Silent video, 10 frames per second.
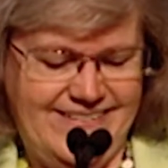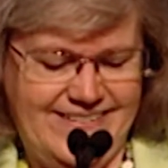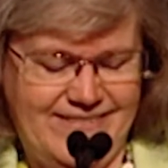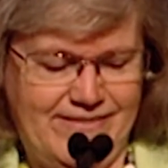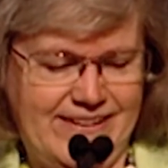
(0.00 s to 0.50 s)

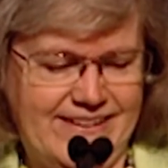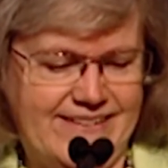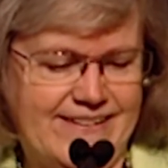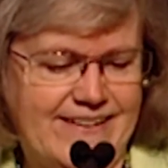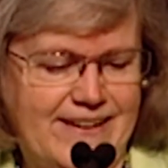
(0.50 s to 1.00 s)
In
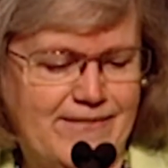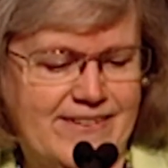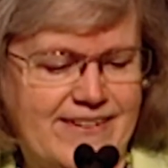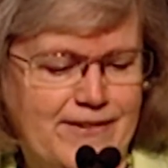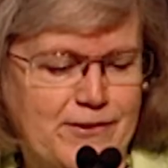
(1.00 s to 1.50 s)
fact, I have to
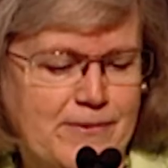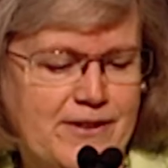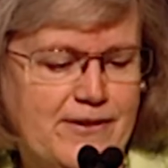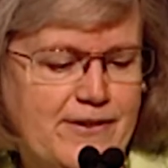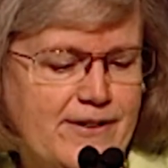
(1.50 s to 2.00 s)
say it was really
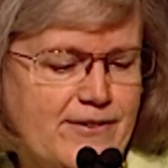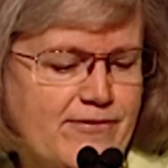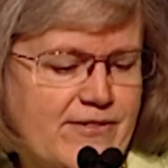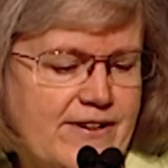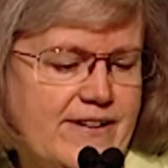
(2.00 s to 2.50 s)
hard to
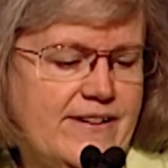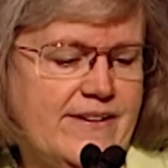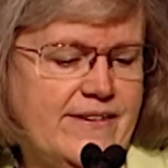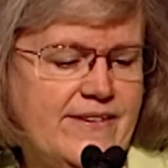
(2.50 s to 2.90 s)
find